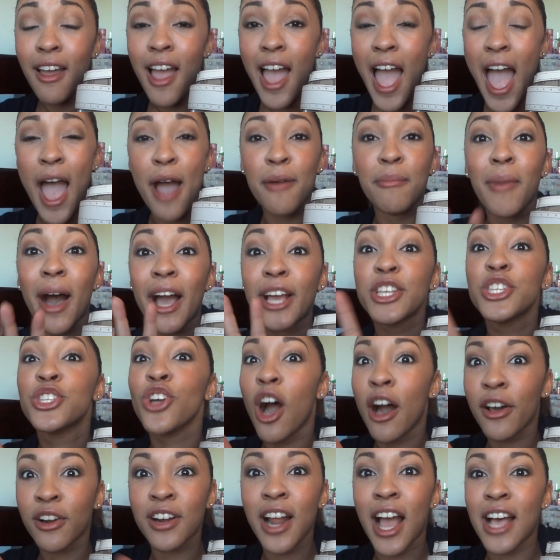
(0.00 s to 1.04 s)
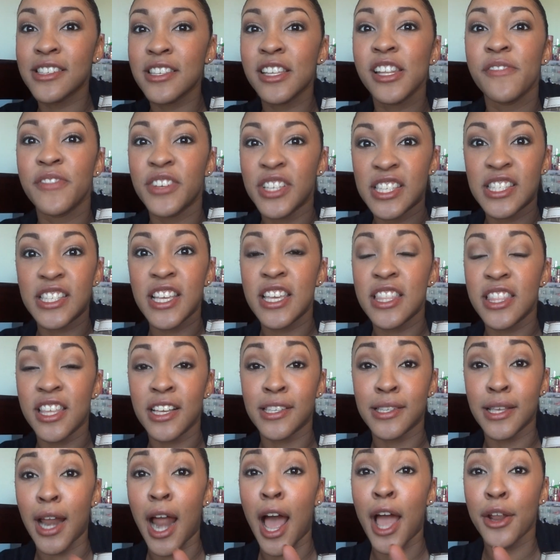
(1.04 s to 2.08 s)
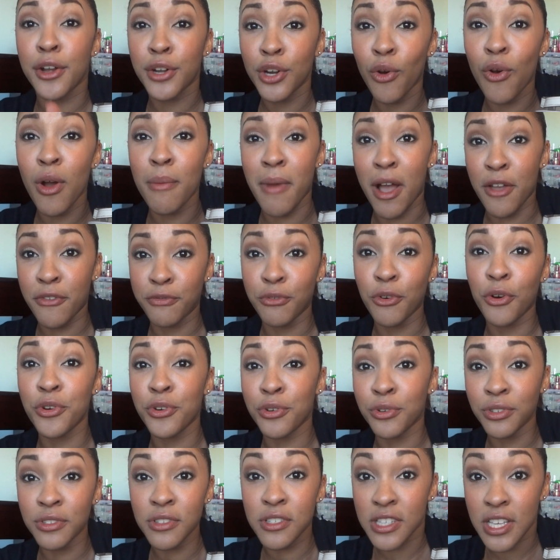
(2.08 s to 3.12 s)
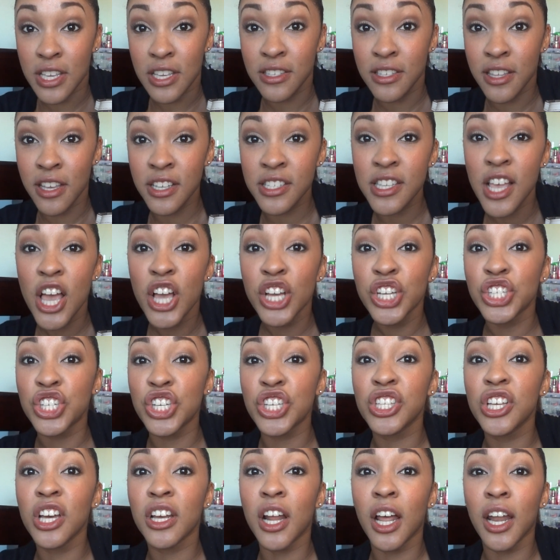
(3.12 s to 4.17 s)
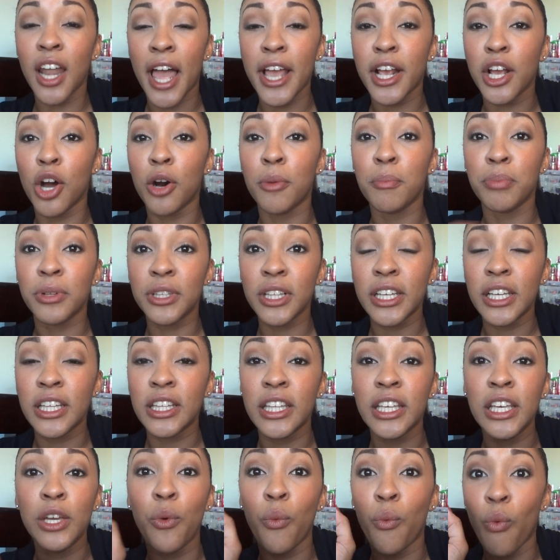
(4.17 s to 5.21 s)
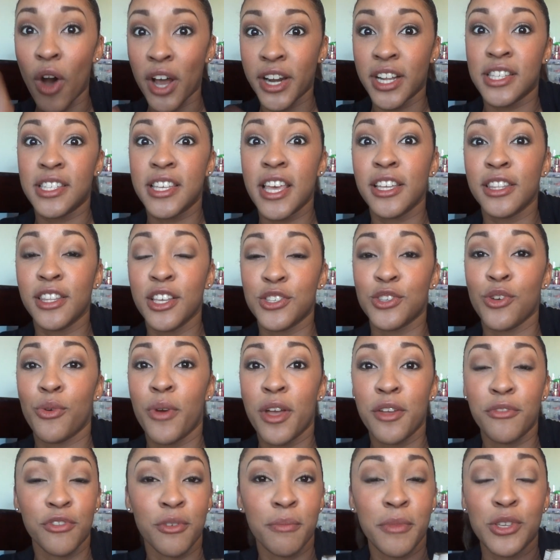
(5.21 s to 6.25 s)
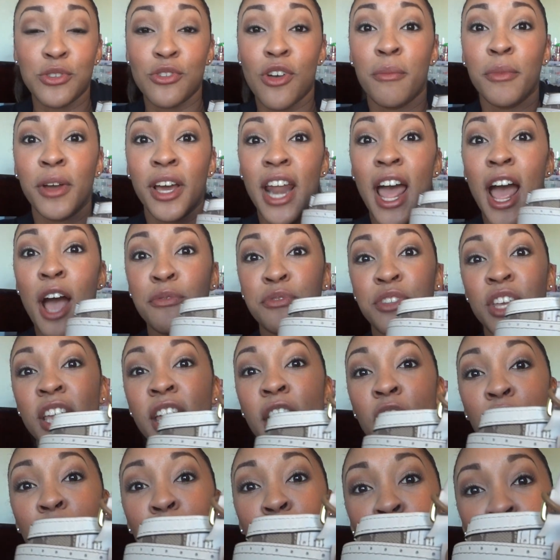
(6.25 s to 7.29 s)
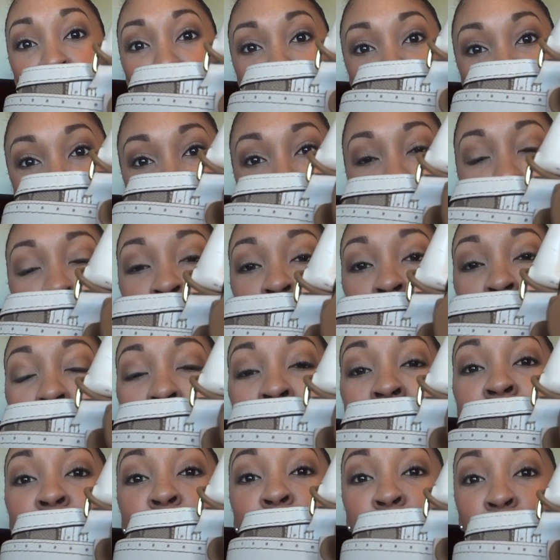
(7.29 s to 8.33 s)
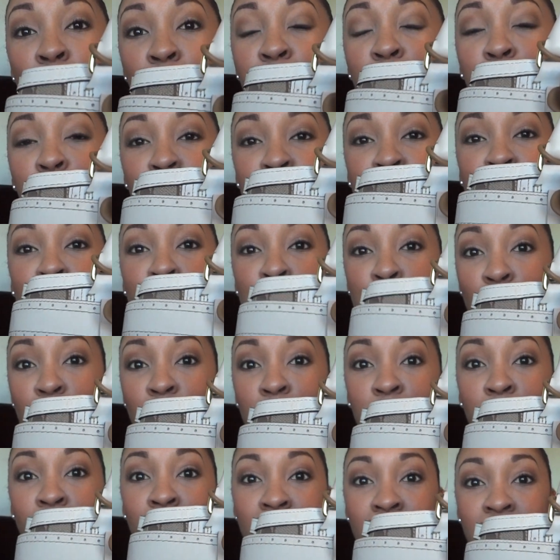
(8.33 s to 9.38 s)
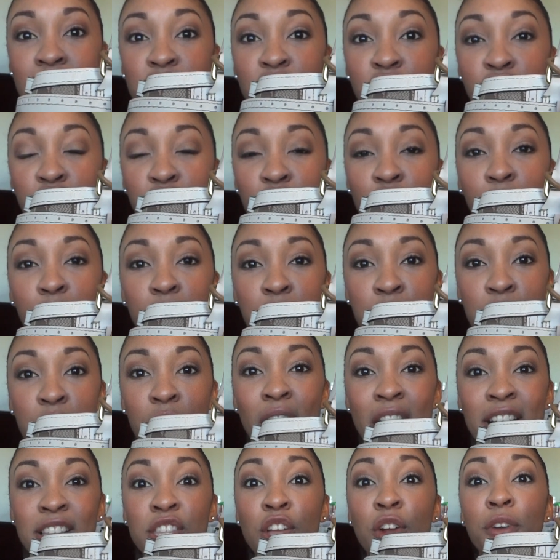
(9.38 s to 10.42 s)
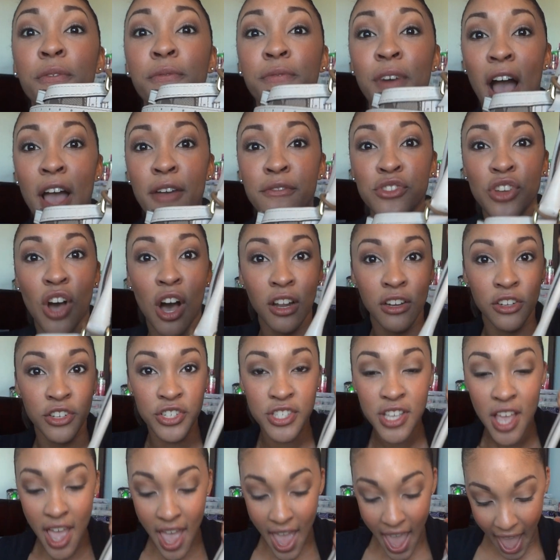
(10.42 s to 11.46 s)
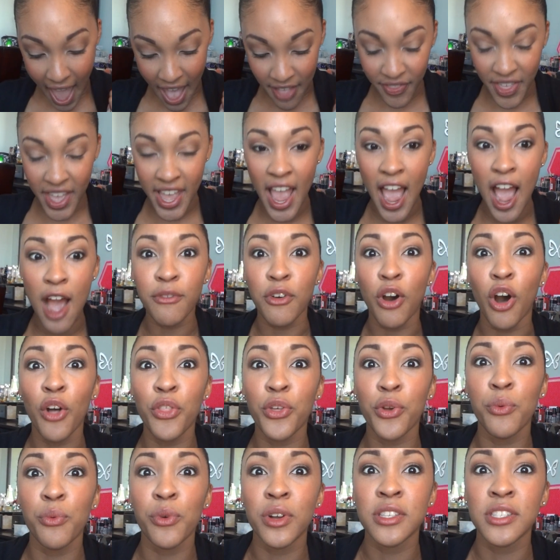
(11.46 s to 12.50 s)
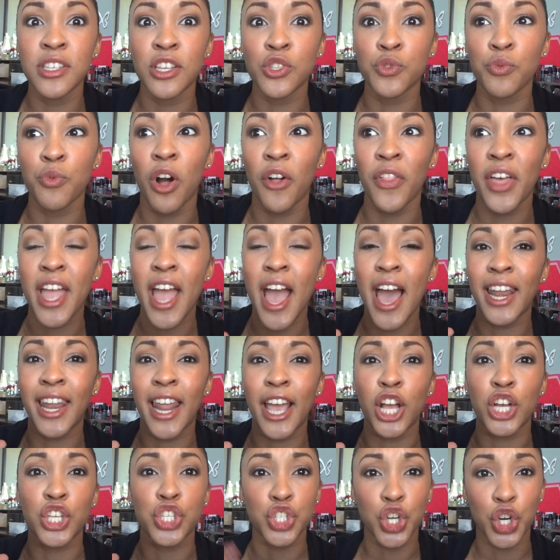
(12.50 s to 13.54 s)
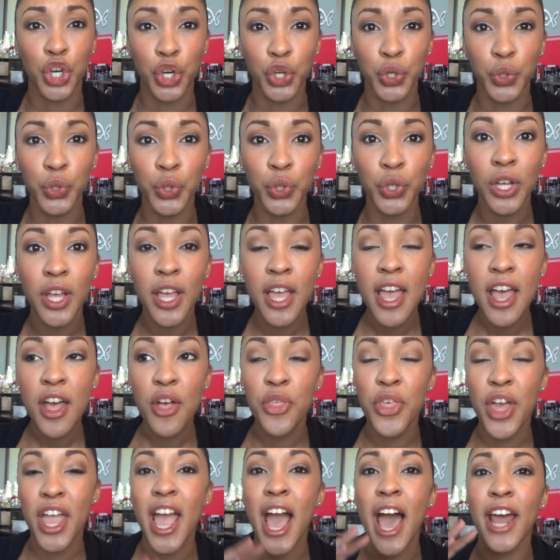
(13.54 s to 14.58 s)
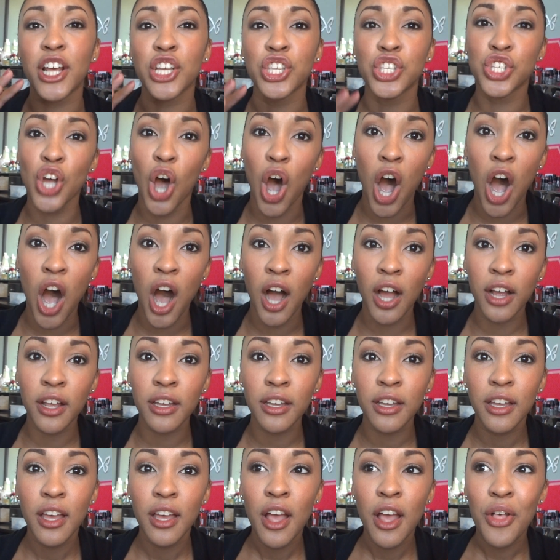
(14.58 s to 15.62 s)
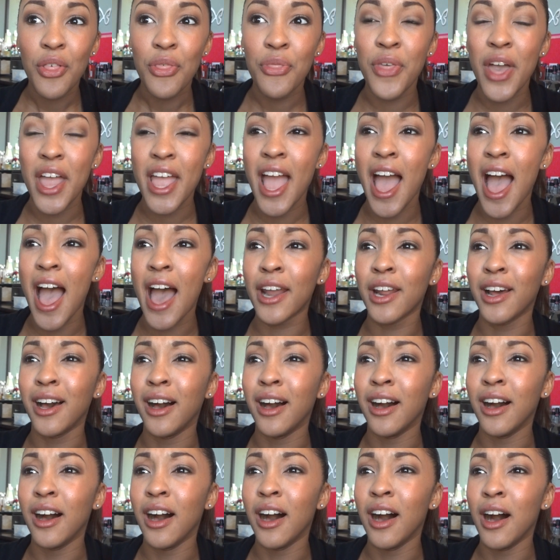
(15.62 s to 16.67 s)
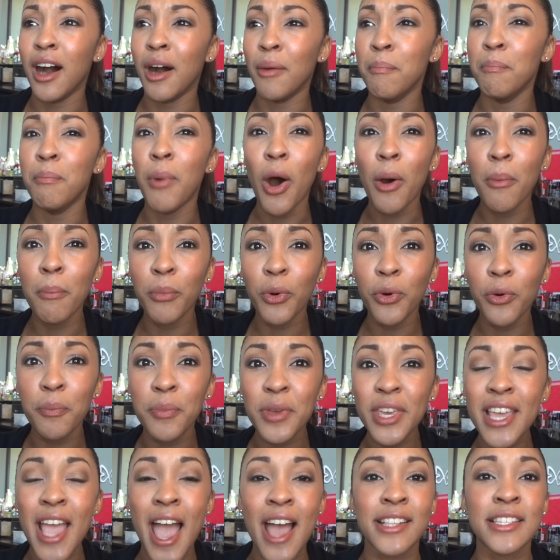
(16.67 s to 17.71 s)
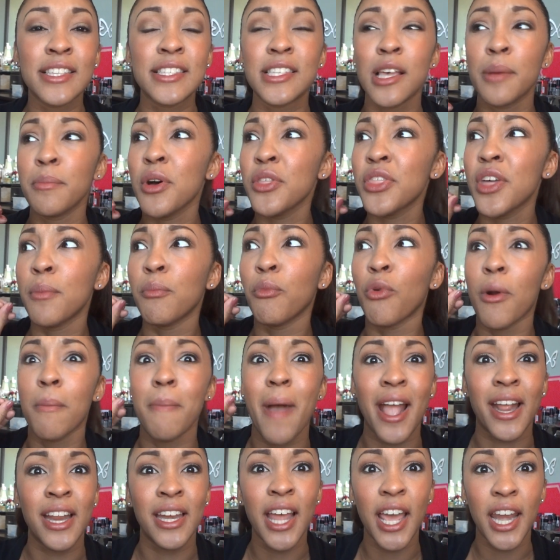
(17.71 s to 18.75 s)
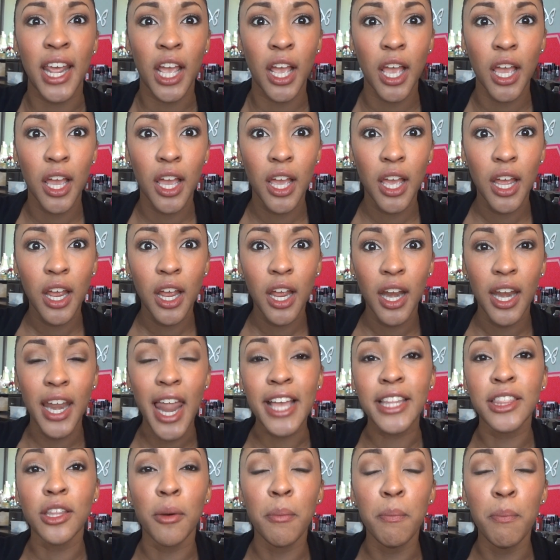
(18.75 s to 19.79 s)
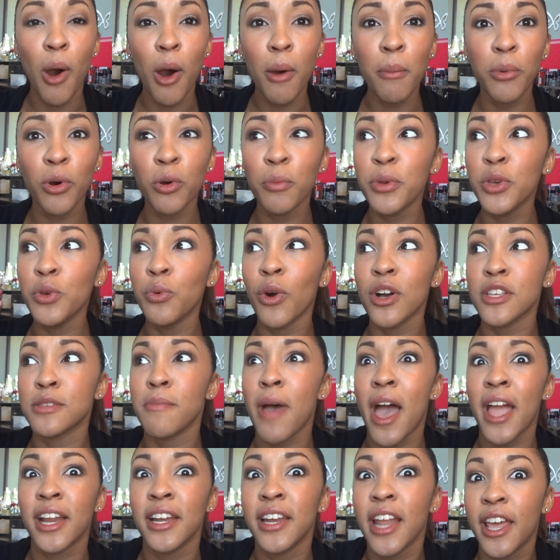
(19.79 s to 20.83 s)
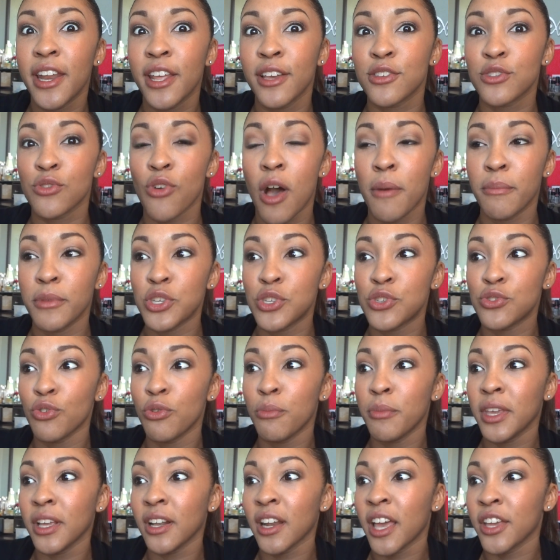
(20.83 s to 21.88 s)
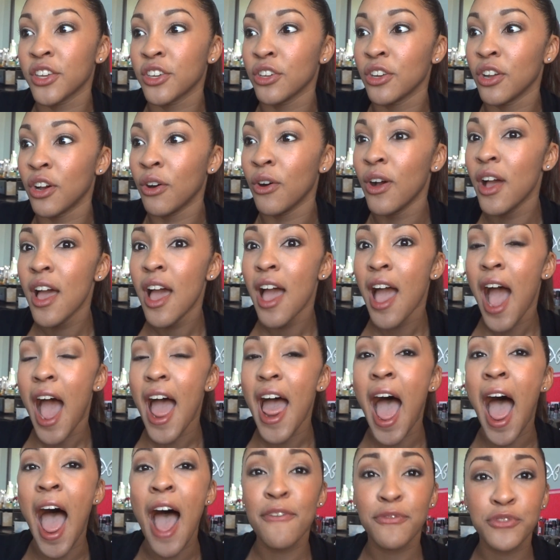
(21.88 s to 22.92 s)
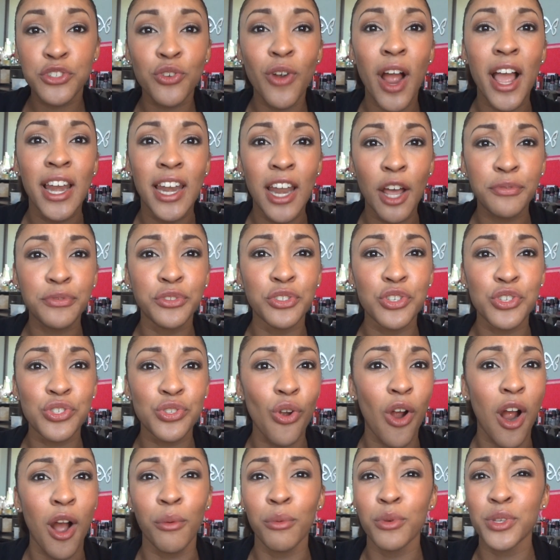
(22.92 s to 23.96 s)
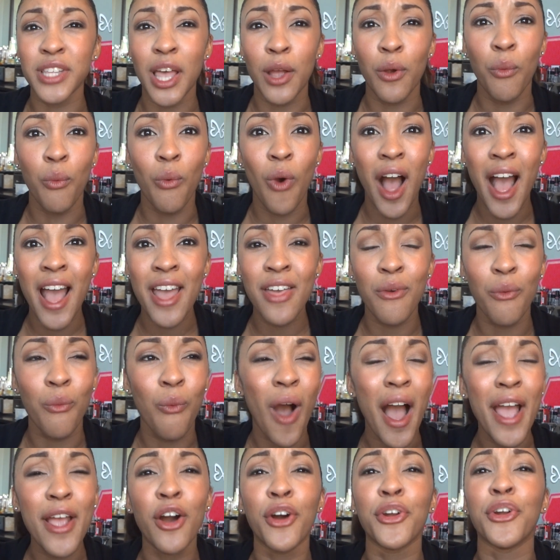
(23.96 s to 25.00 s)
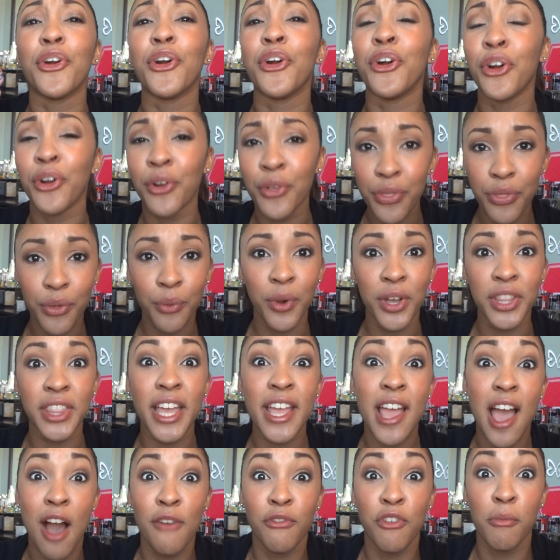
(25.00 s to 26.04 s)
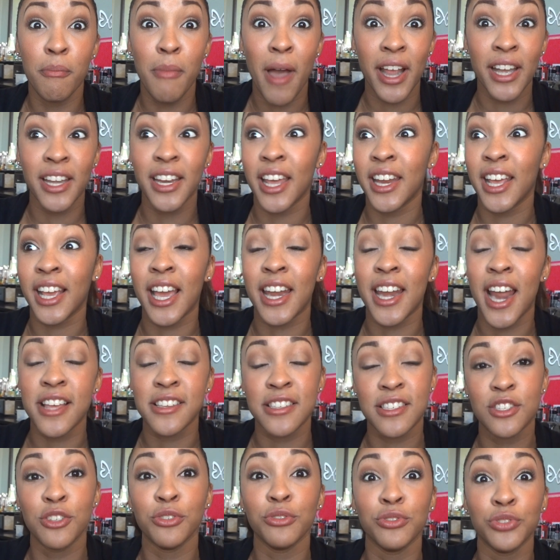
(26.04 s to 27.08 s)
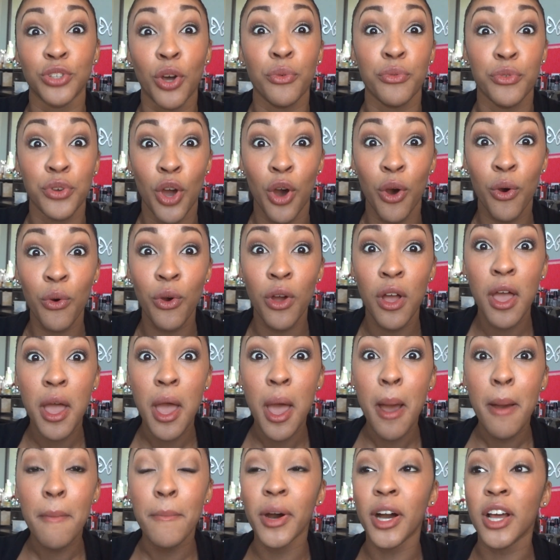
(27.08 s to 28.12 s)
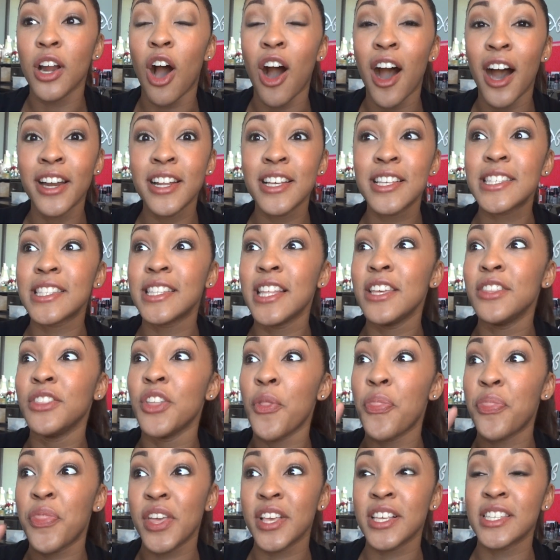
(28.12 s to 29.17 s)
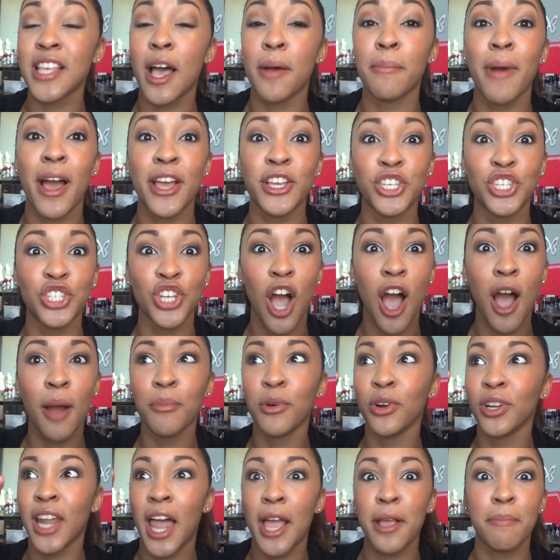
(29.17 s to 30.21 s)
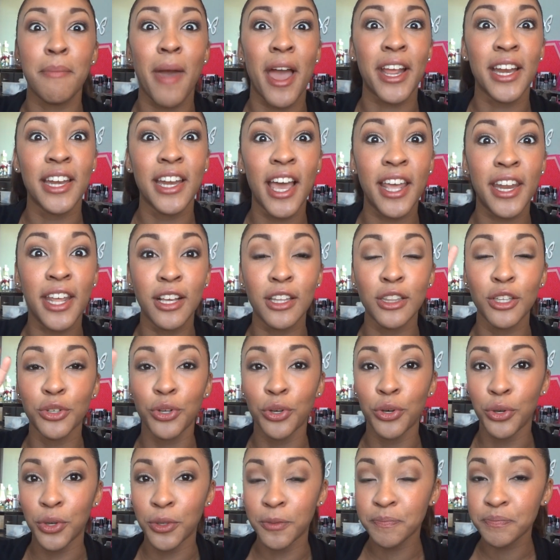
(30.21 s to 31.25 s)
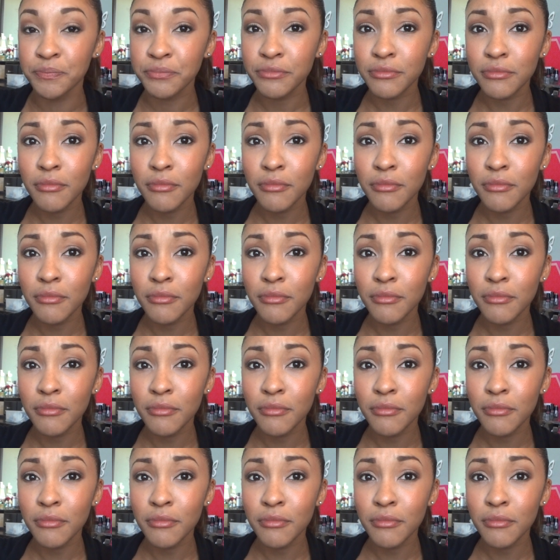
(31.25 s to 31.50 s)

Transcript: And my daughter hasn't even seen these yet. I know when my 4-year-old sees this, she's gonna like completely want to take this away from me. So I'm gonna have to get her one also. I thought it was adorable. I had to share it with you guys. They're $5 and they have other ones as well. They had like a turtle, they had a dog, they had a bumblebee, and some of them were magnetic. Like the bumblebee was magnetic. So I'm assuming, like, you know, after I left the store, I was like, why on earth would they have a magnetic? And I still don't know. But honestly, the things at my job are like magnetic little